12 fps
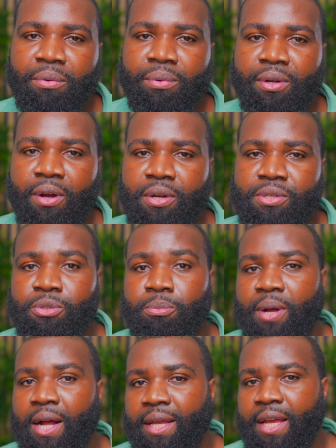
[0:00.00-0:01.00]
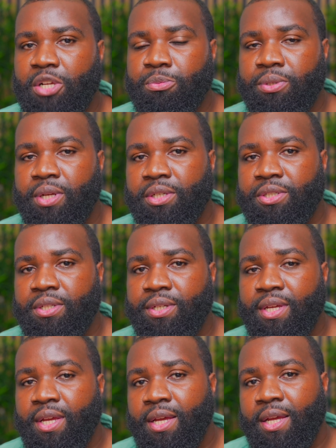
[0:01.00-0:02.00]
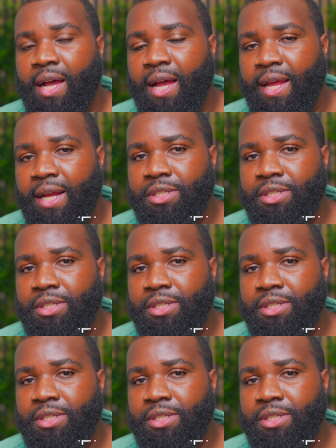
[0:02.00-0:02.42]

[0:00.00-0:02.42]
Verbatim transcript: in regards to podcast production. I